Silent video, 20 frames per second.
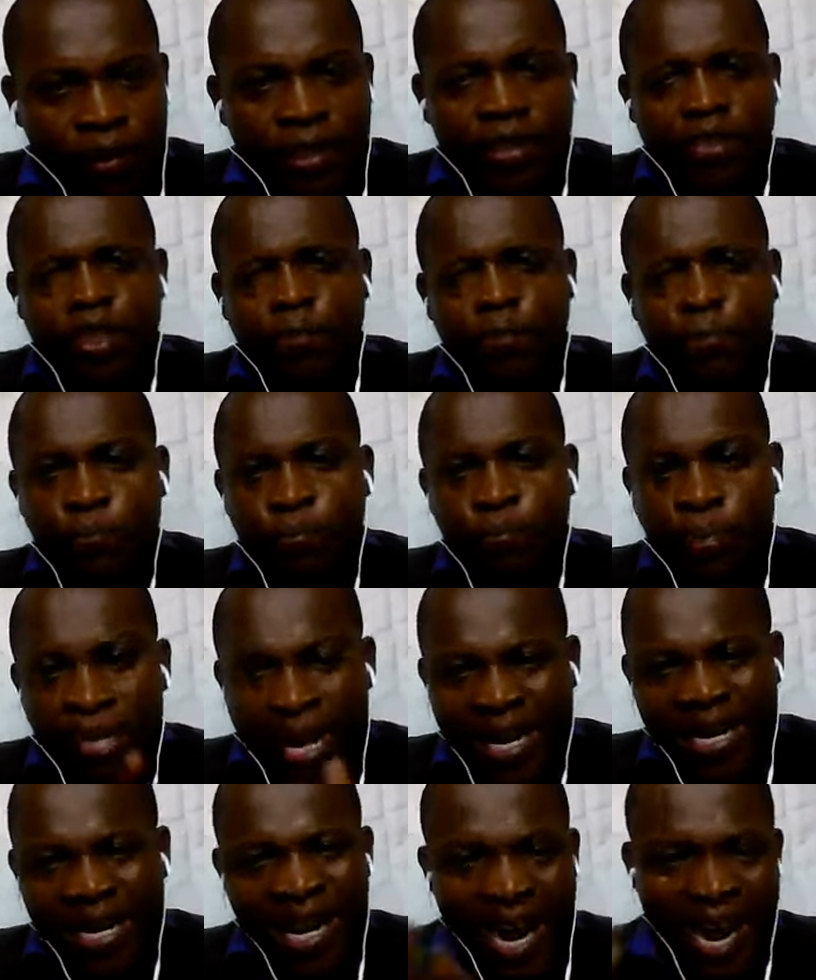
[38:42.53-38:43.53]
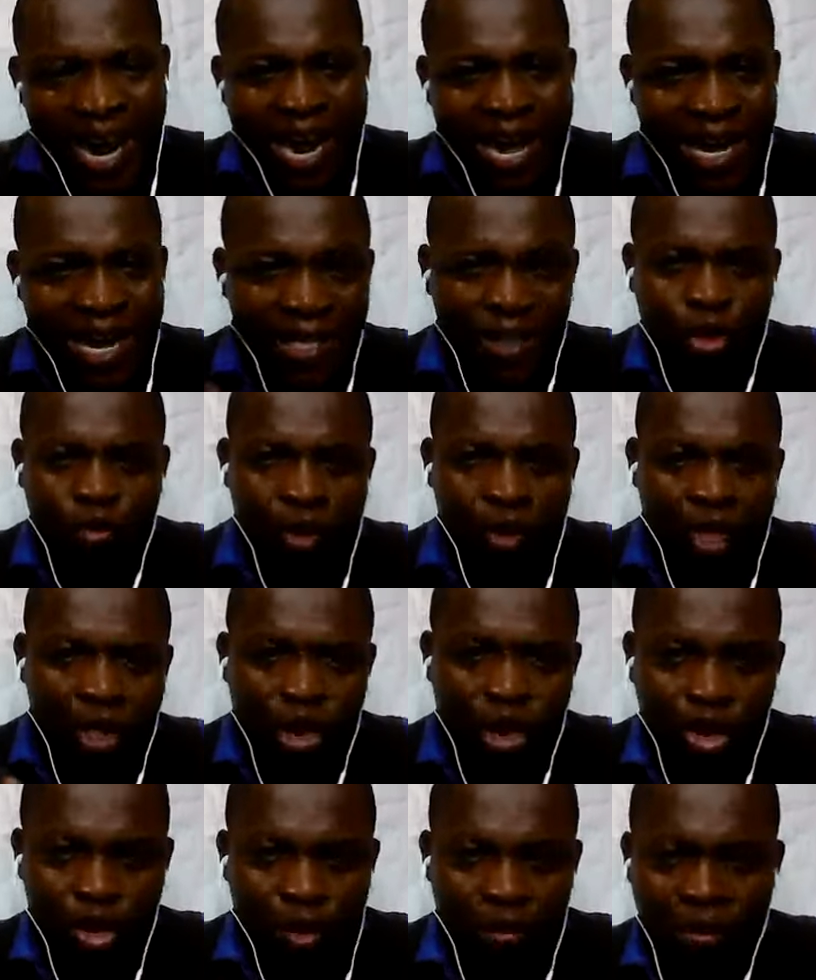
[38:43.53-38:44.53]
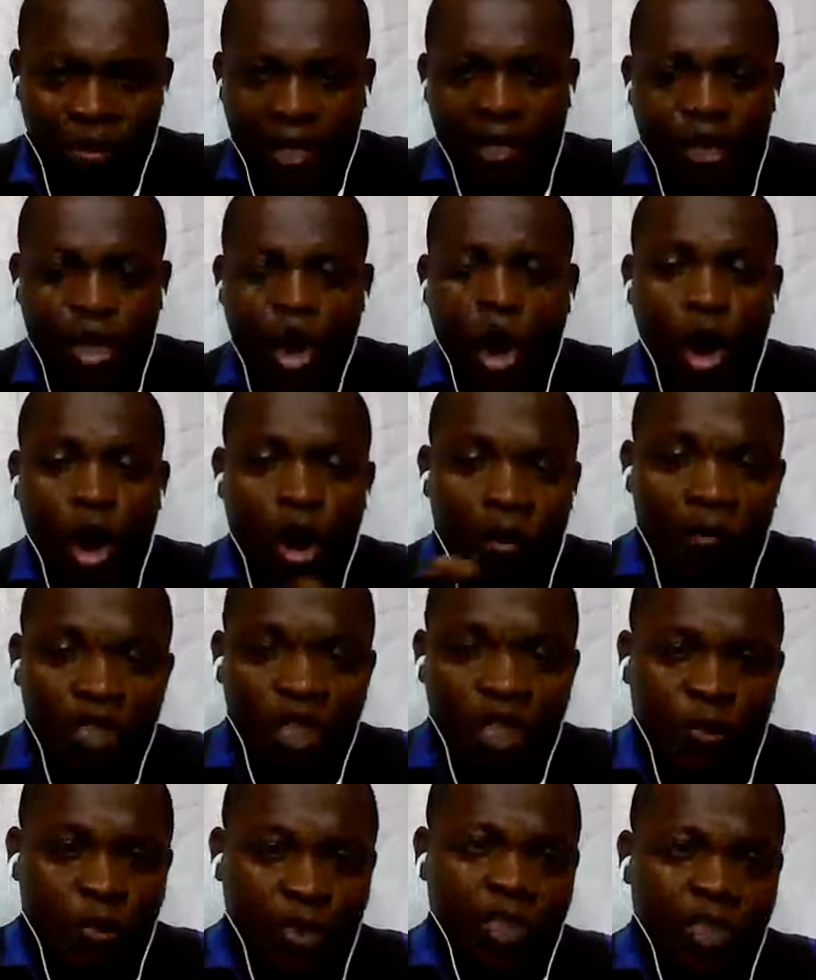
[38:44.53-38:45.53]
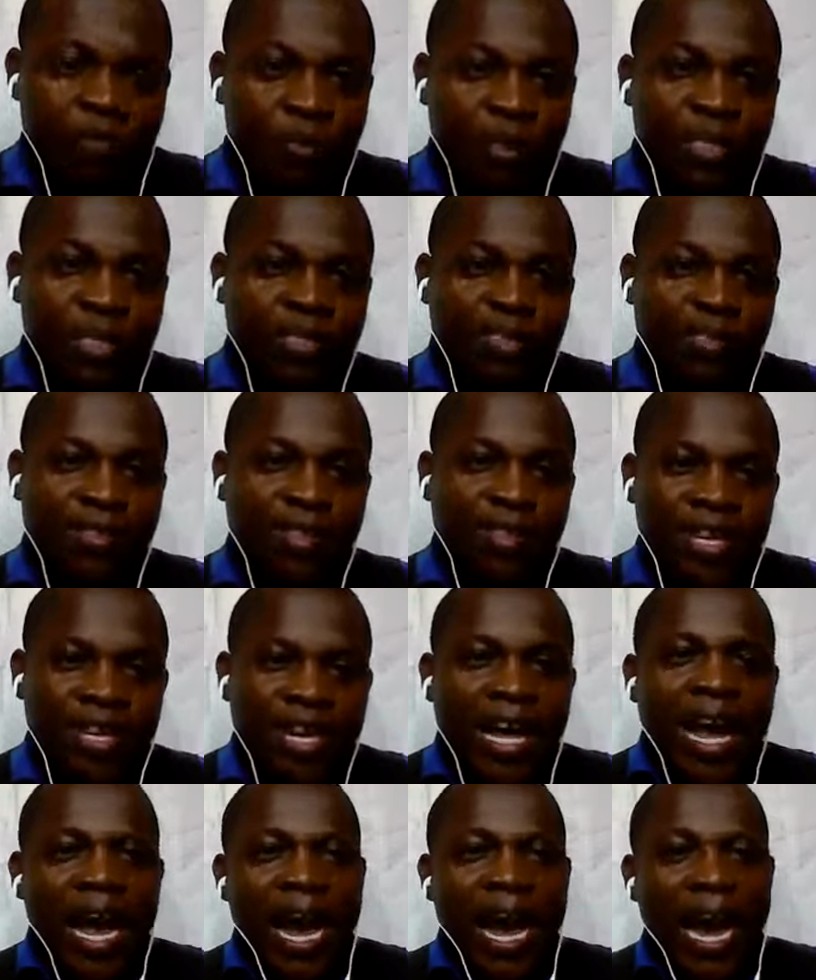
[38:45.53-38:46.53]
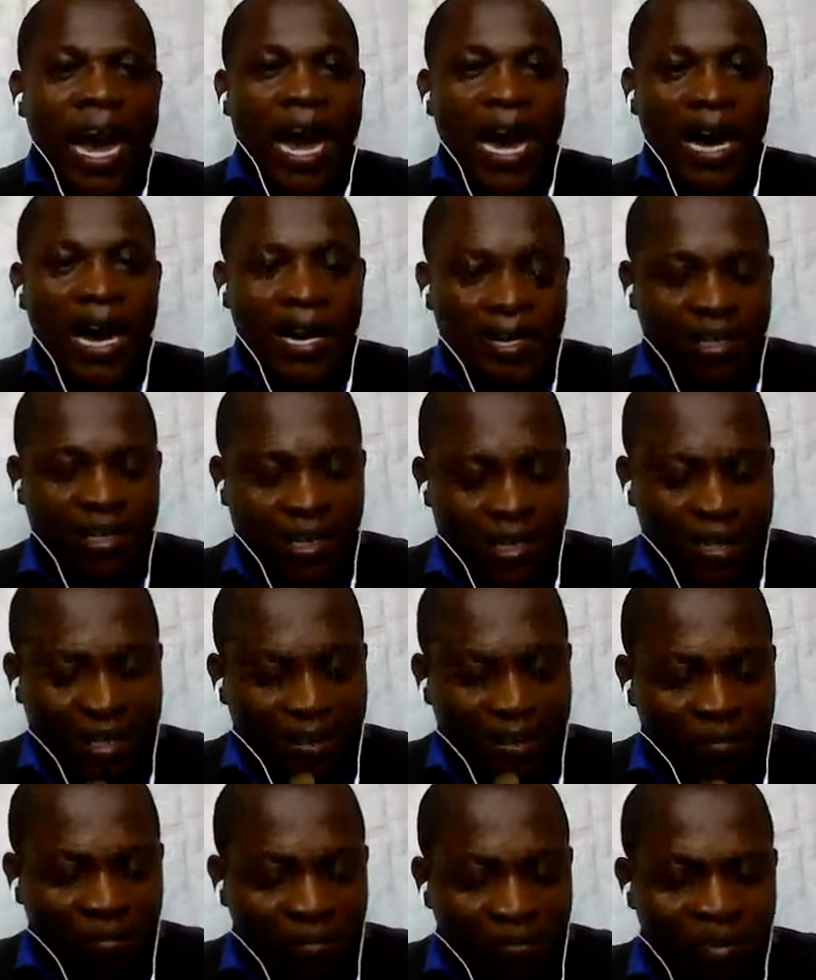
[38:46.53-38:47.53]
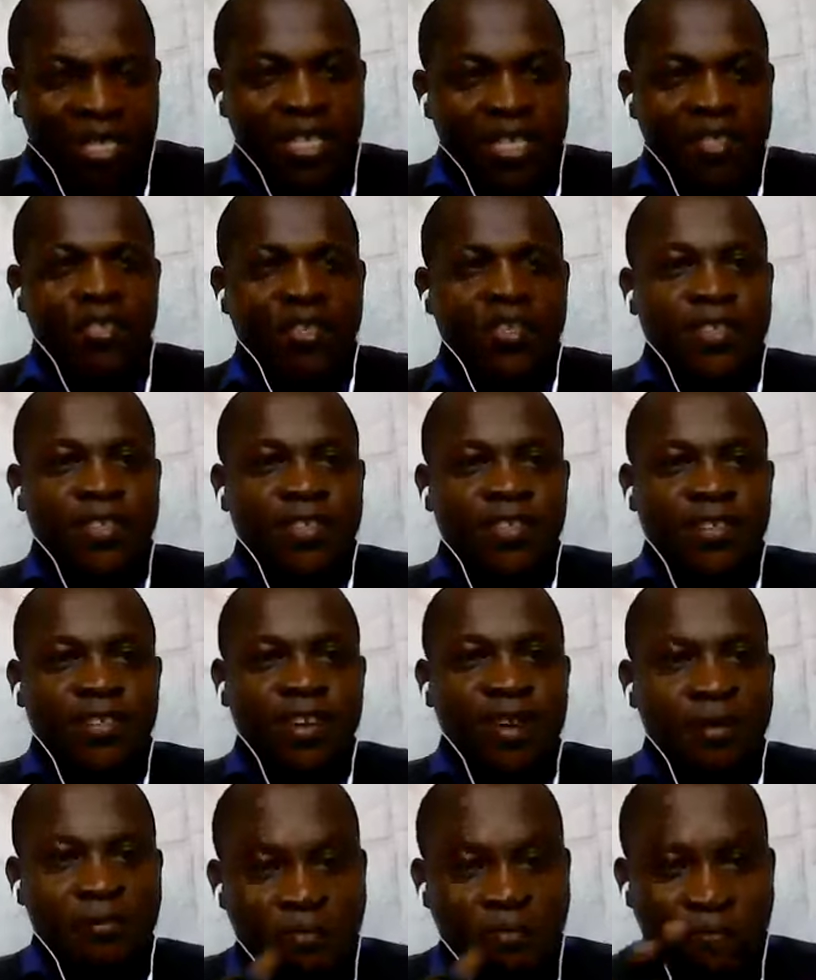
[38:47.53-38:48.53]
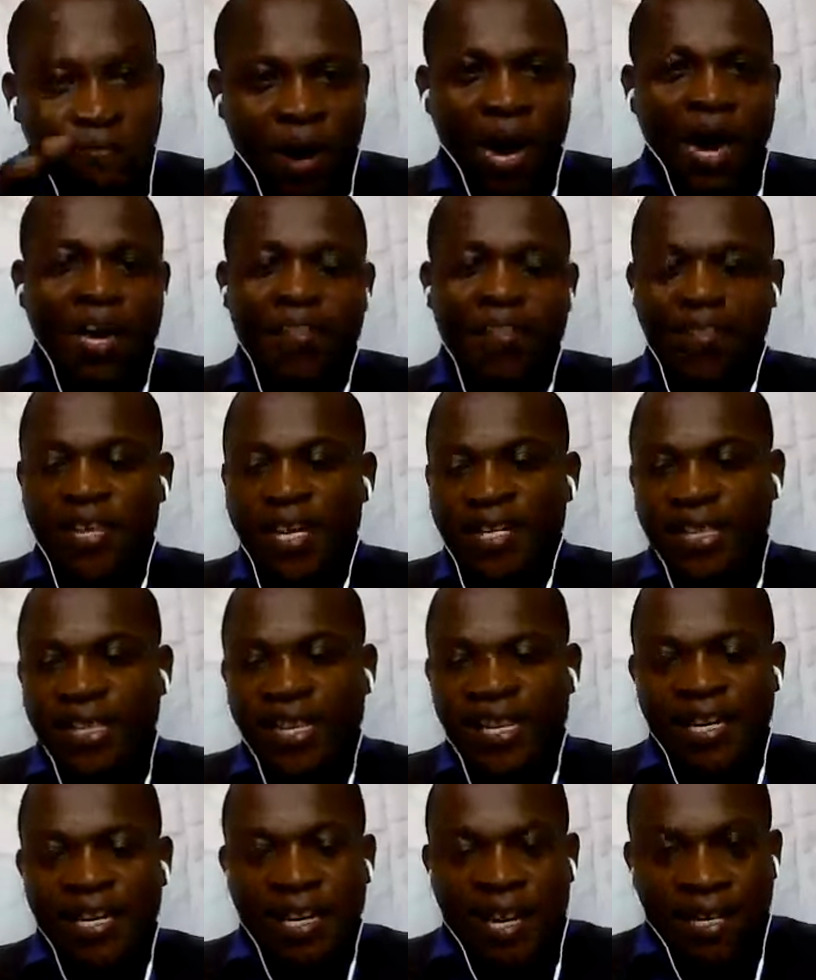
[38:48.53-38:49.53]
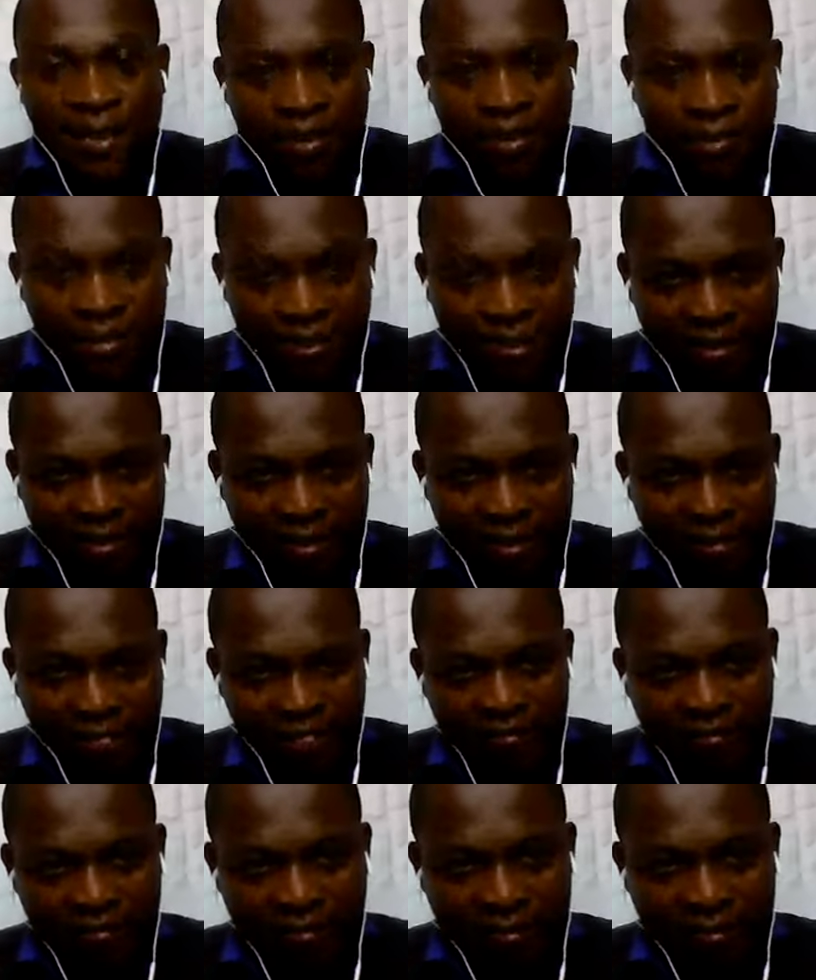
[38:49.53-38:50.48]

This is planning ahead to ensure that all responsibilities are completed by their deadlines.